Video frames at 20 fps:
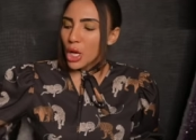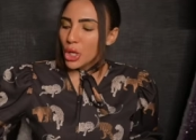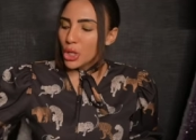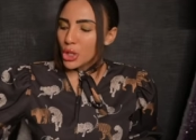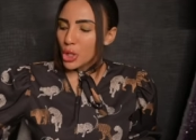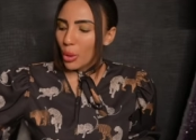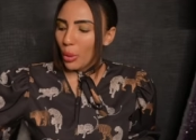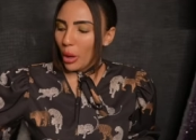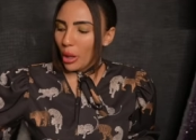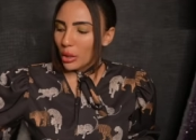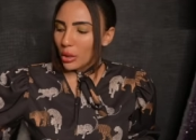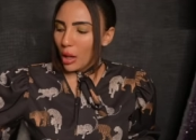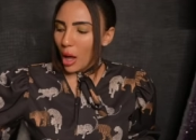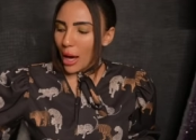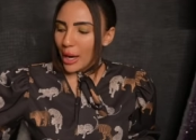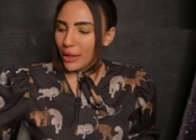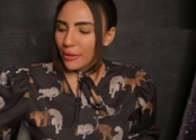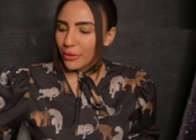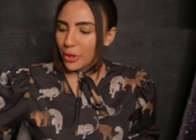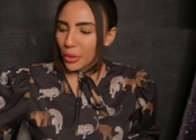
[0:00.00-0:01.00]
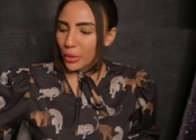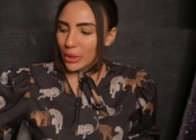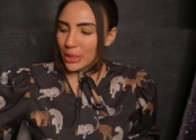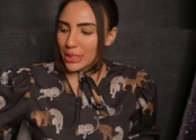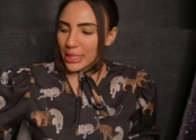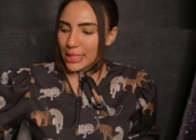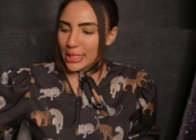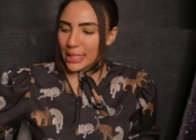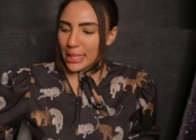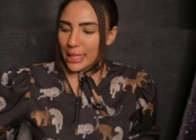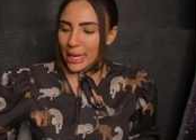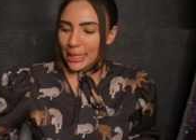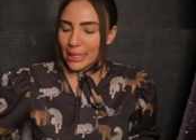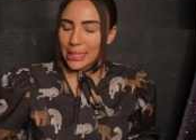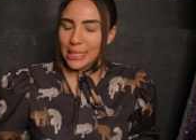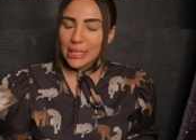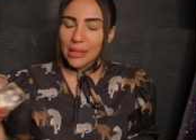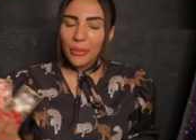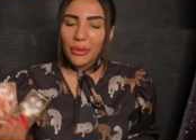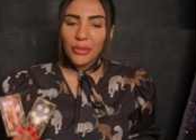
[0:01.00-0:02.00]
So a lot of you are
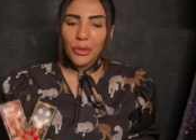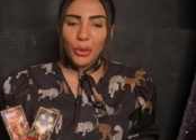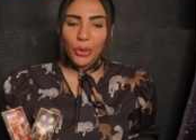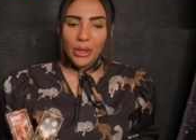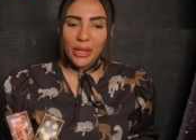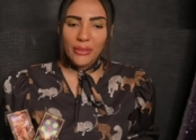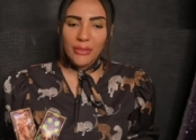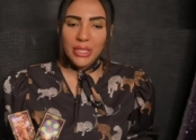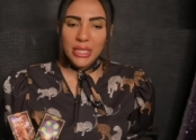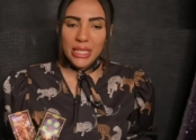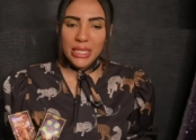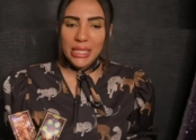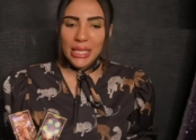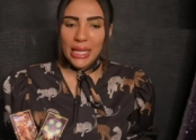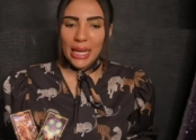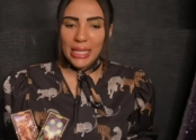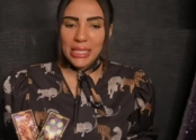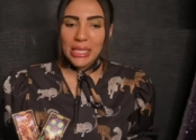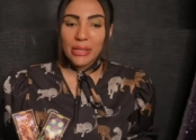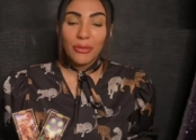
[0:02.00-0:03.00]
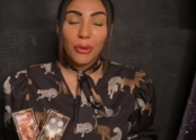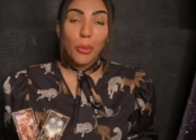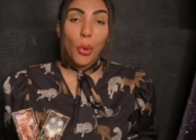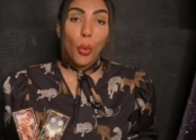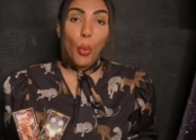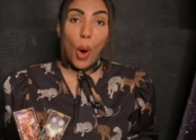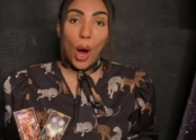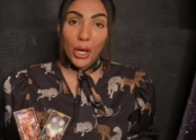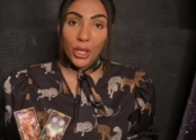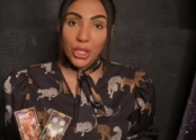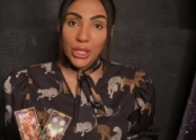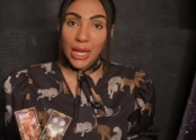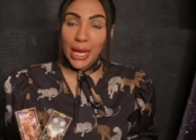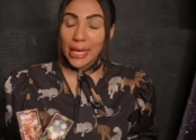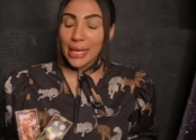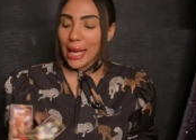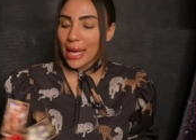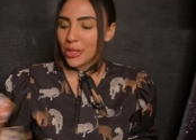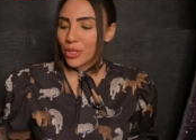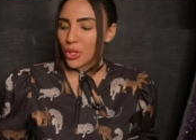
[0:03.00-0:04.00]
disconnecting. Some of you are even disconnecting from a water
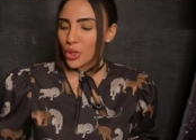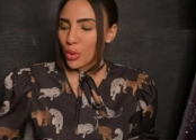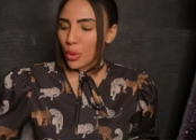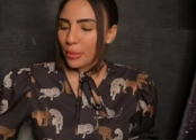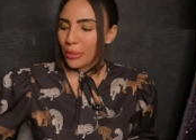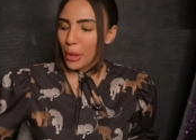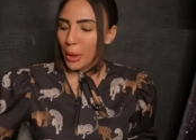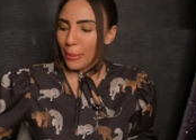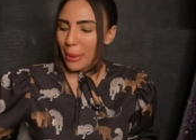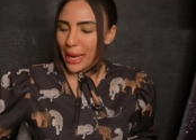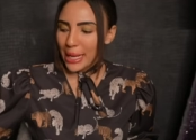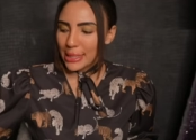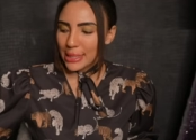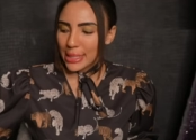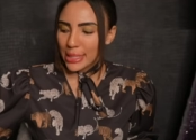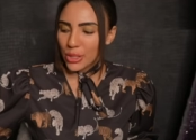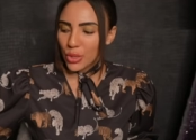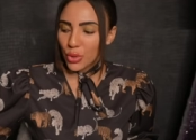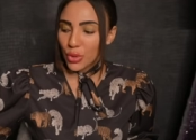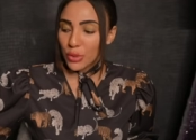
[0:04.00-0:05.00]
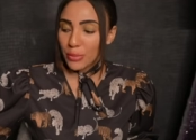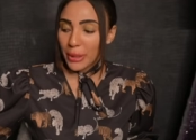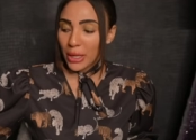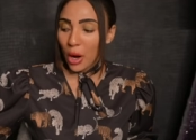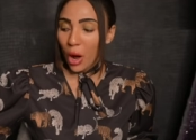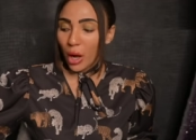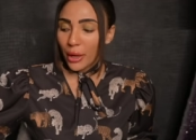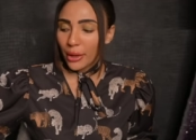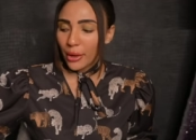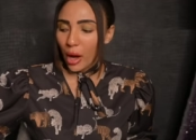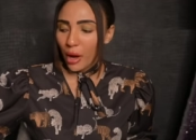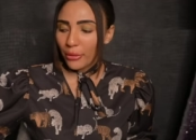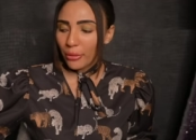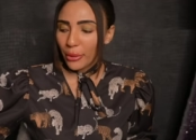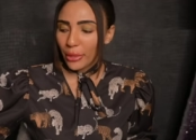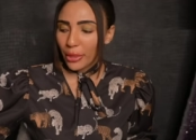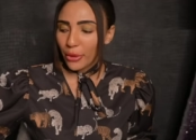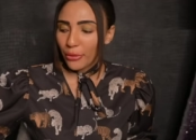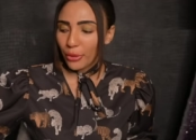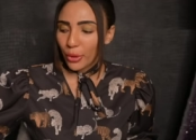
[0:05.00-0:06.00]
sign, Cancer, Scorpio, Pisces, who's been on and off
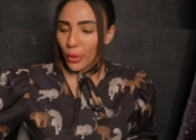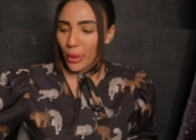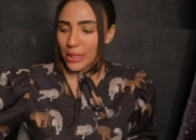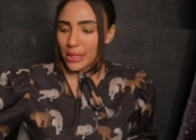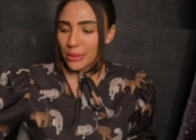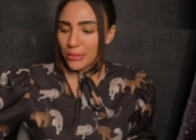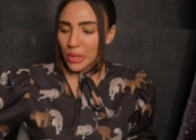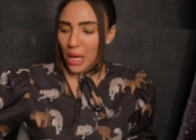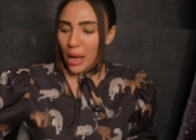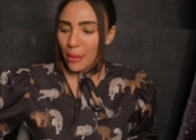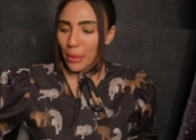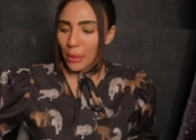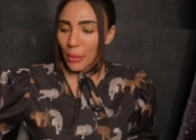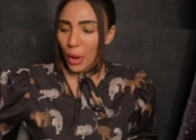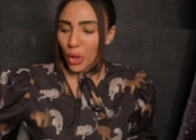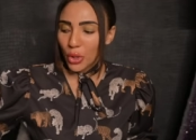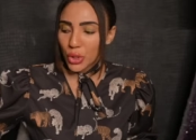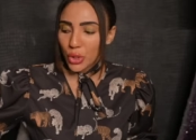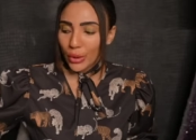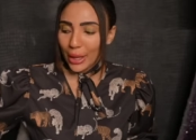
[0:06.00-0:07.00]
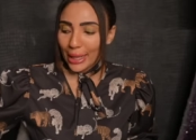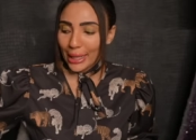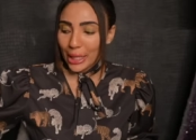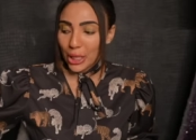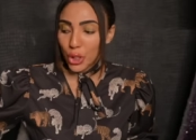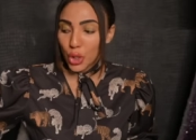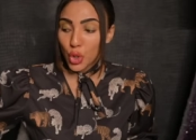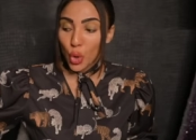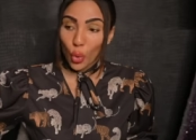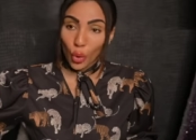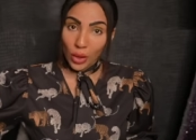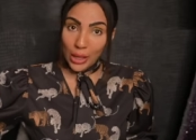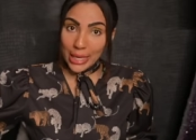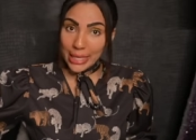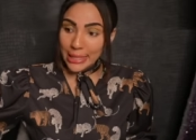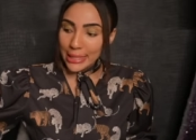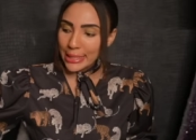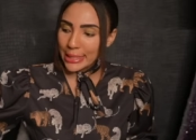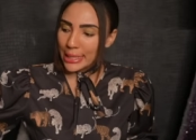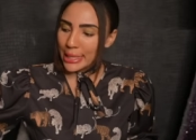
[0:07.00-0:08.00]
with you for quite some time. I'm also getting a
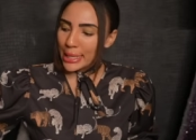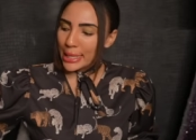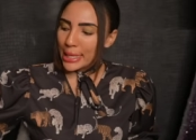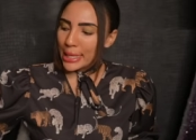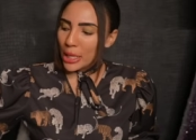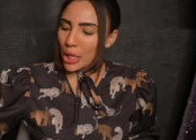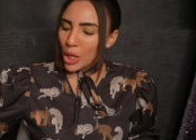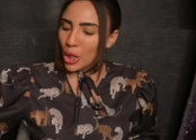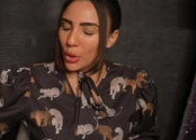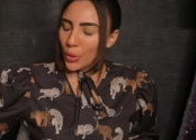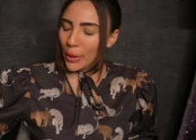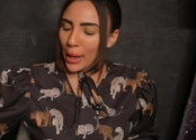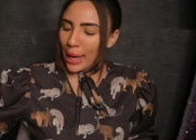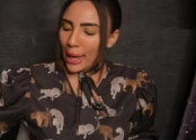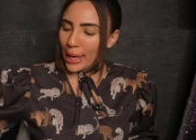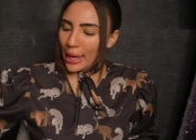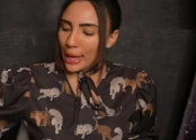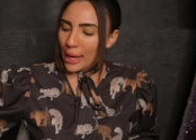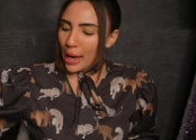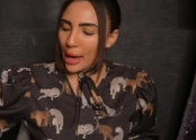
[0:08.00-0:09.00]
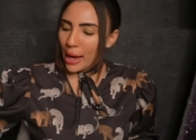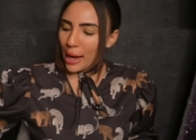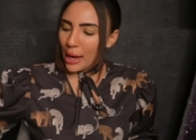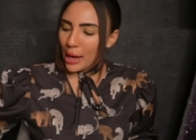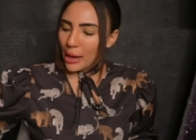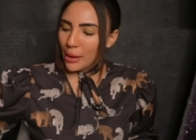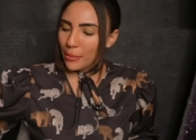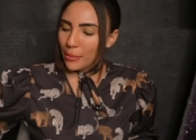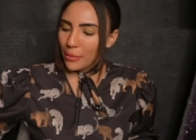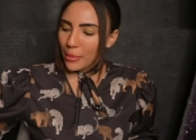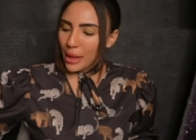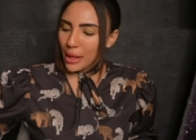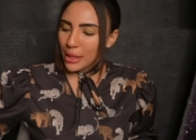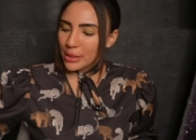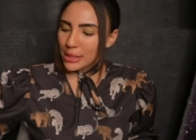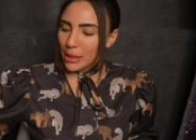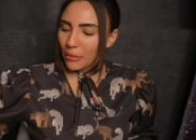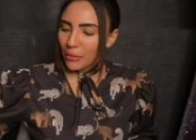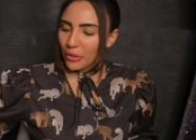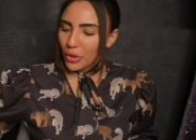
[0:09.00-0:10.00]
Taurus. Okay. Um,
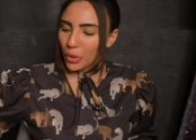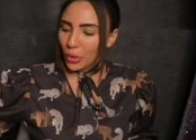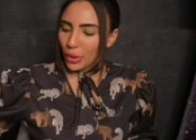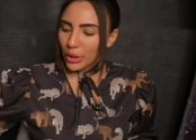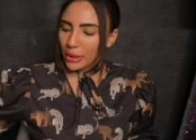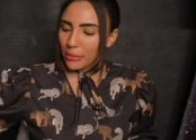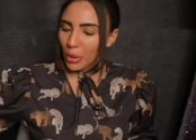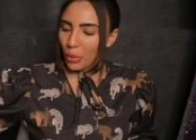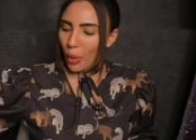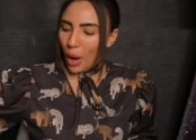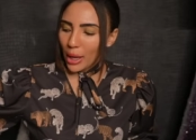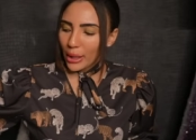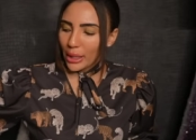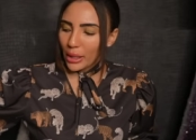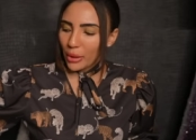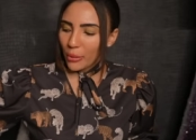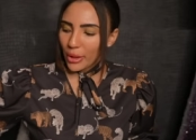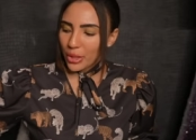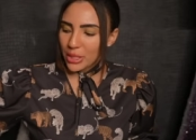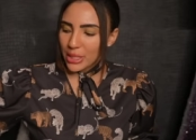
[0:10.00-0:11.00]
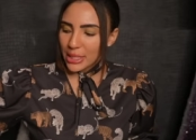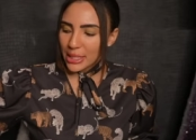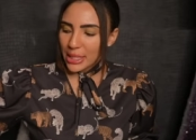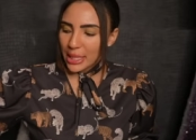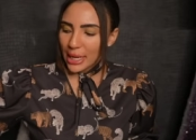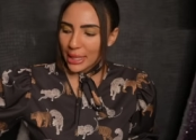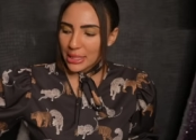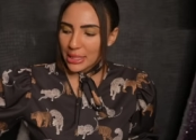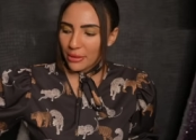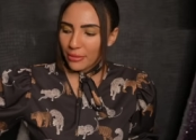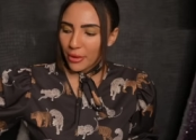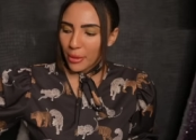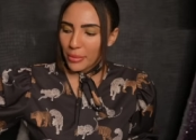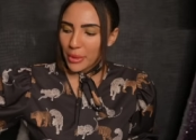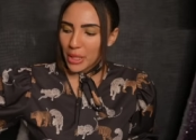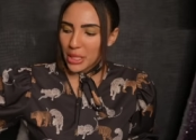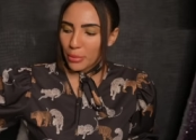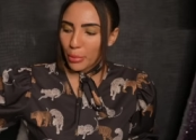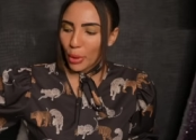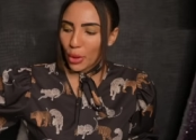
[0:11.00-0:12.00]
some of you are going to be walking away or disconnecting
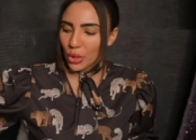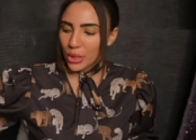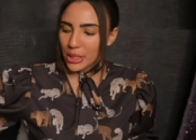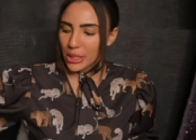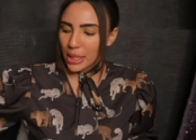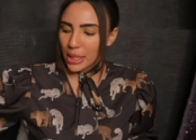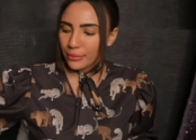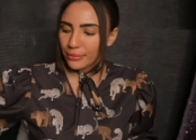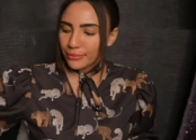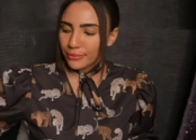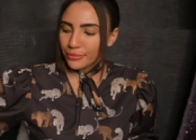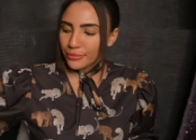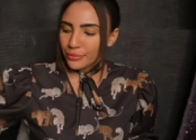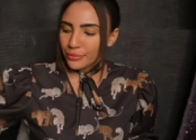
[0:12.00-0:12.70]
from this person.